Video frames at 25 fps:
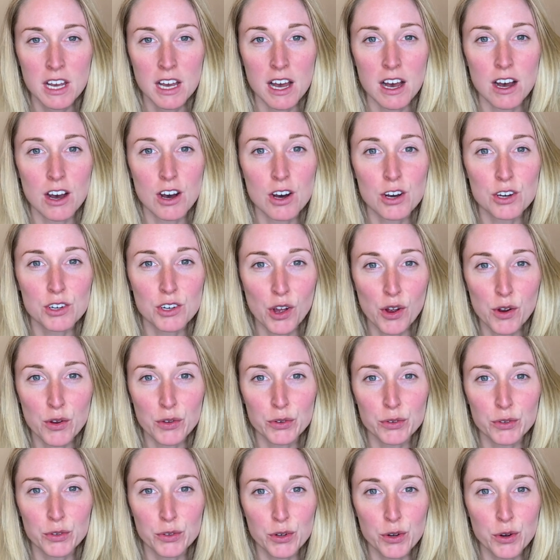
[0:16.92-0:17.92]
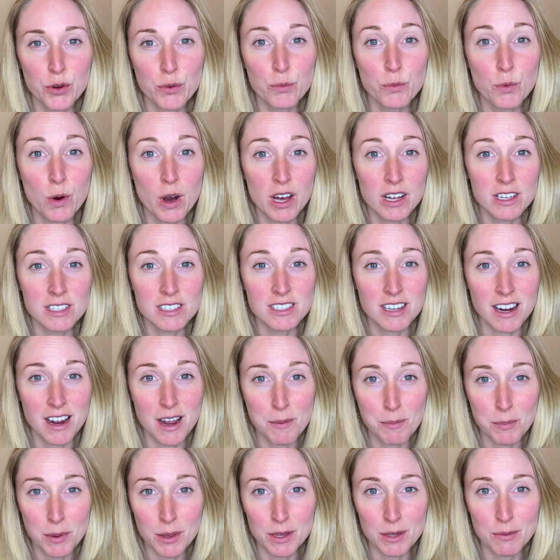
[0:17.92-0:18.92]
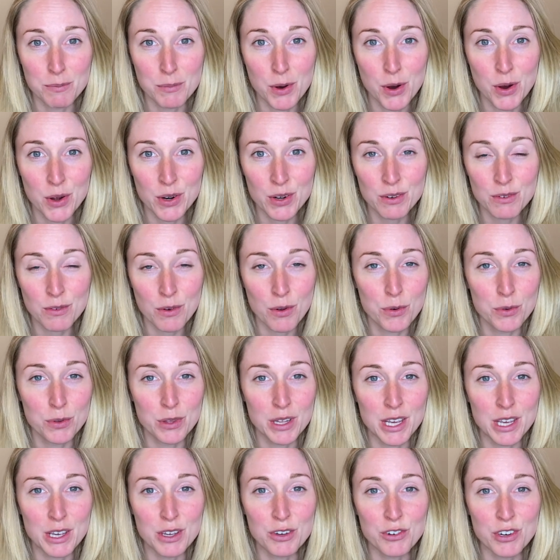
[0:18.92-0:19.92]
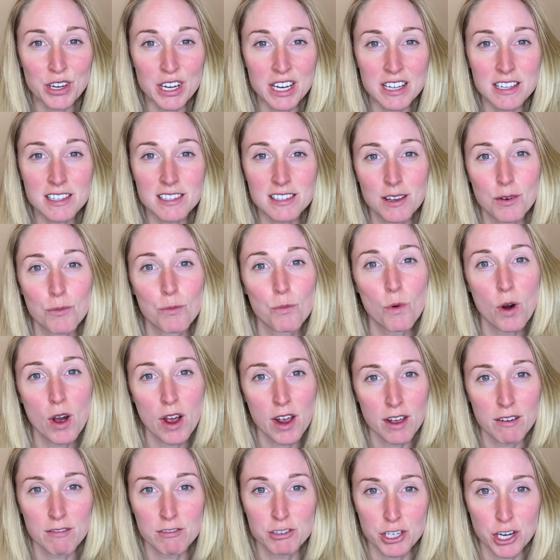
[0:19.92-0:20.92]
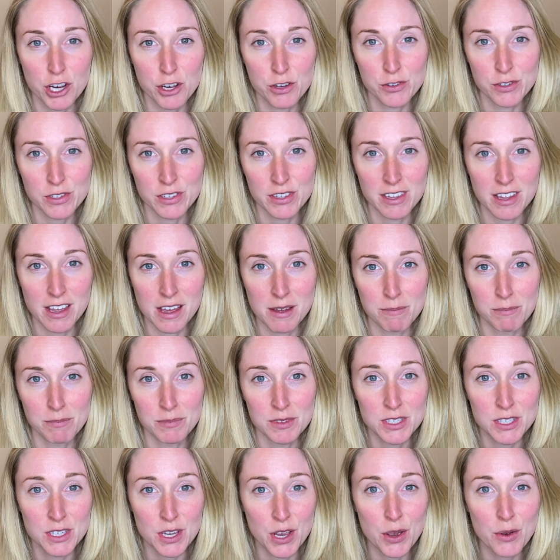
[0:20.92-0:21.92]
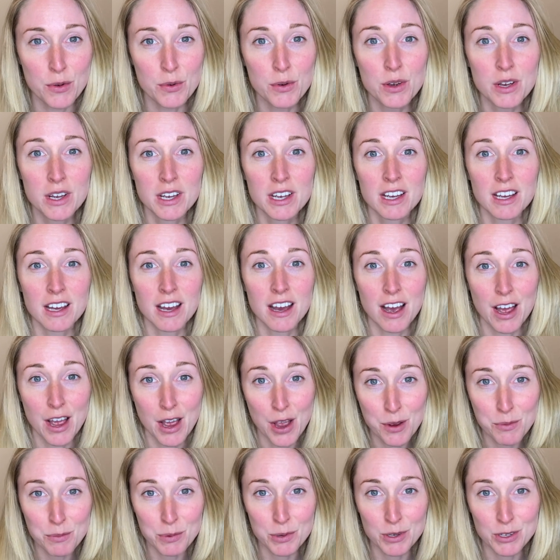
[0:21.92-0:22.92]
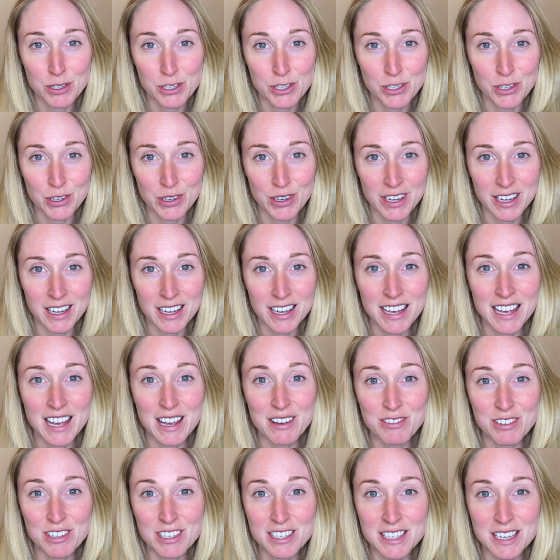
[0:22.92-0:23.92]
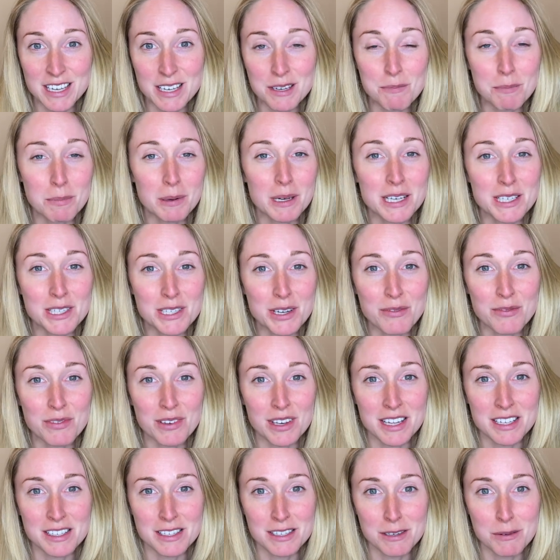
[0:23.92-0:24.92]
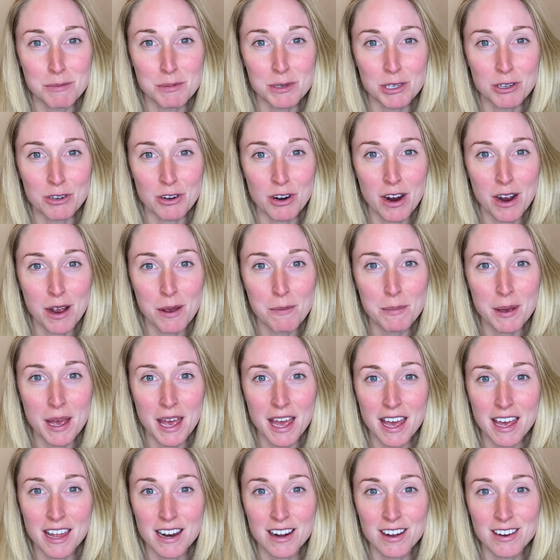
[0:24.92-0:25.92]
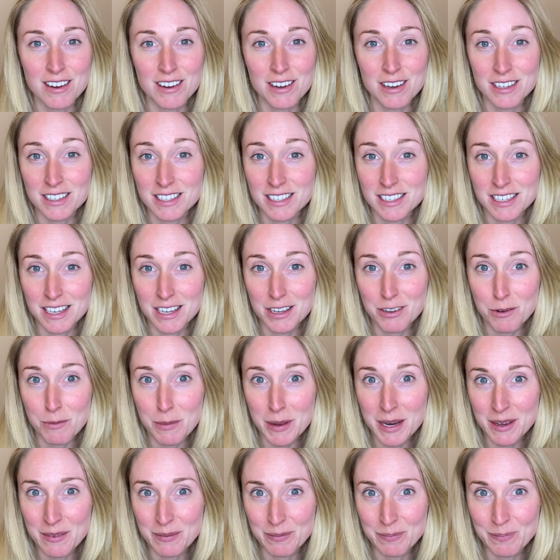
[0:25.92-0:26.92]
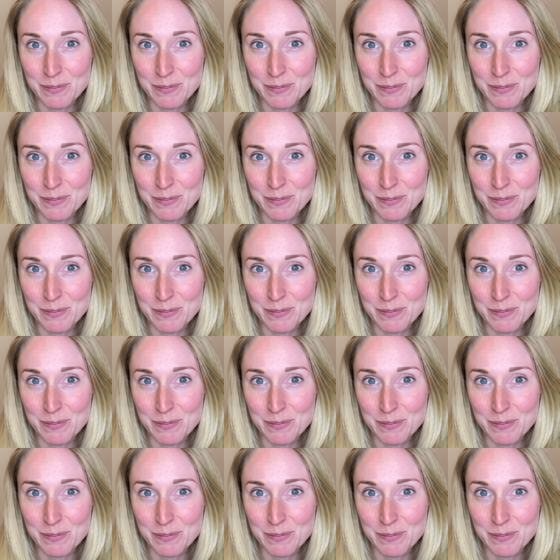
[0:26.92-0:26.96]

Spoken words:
I'll go through whilst I put them on all the ingredients and why I've chosen them. So I hope you enjoy it. If you did, please don't forget to subscribe and I'll see you in a minute.